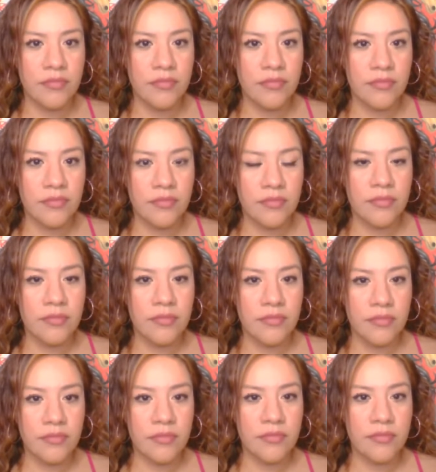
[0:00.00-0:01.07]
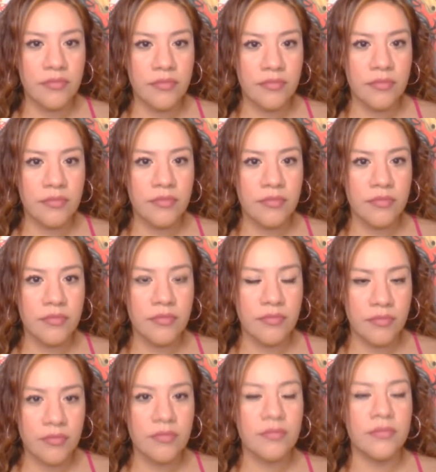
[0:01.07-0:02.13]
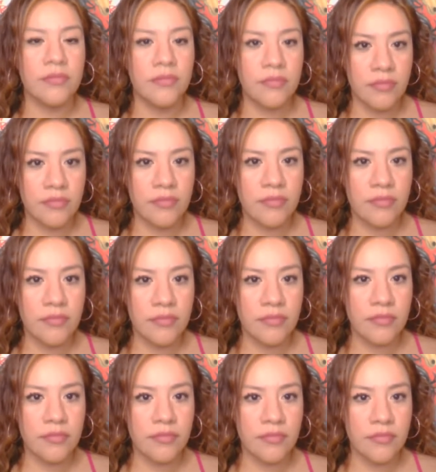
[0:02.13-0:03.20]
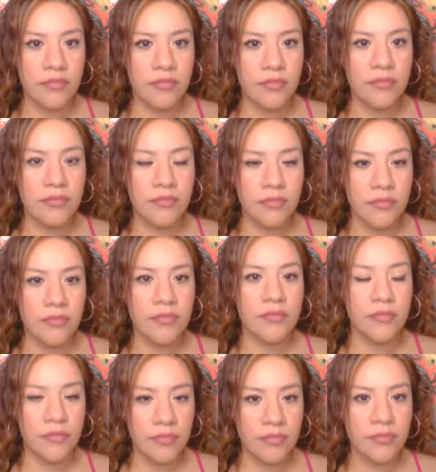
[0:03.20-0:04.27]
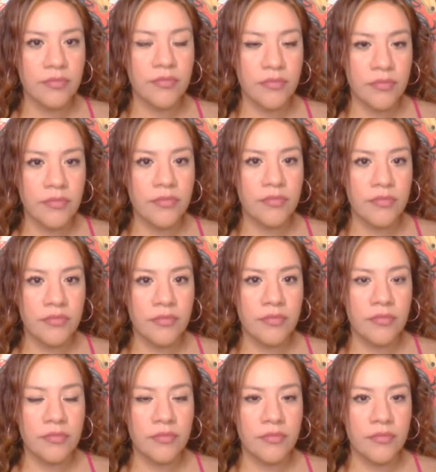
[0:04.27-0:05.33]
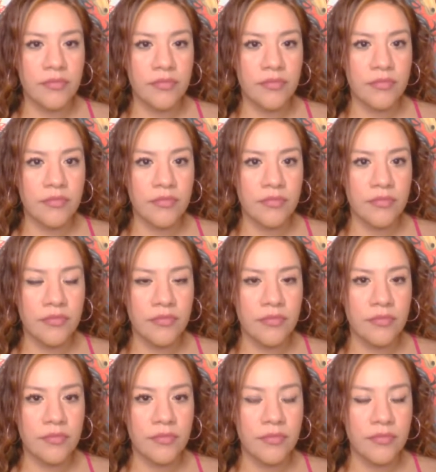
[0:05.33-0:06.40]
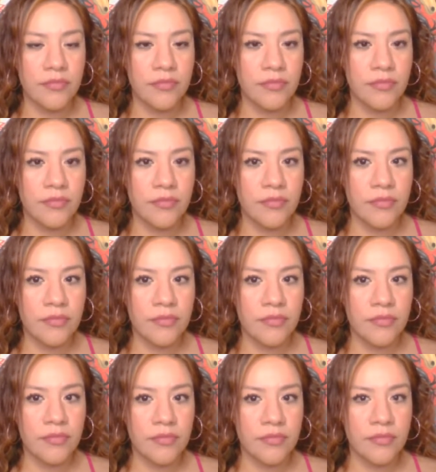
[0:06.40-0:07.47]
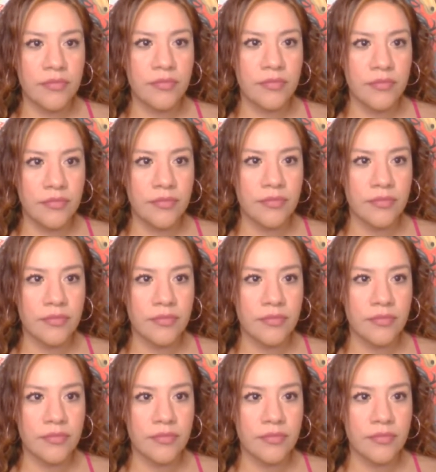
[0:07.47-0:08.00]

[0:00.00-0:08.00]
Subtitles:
No words are spoken by the person on screen.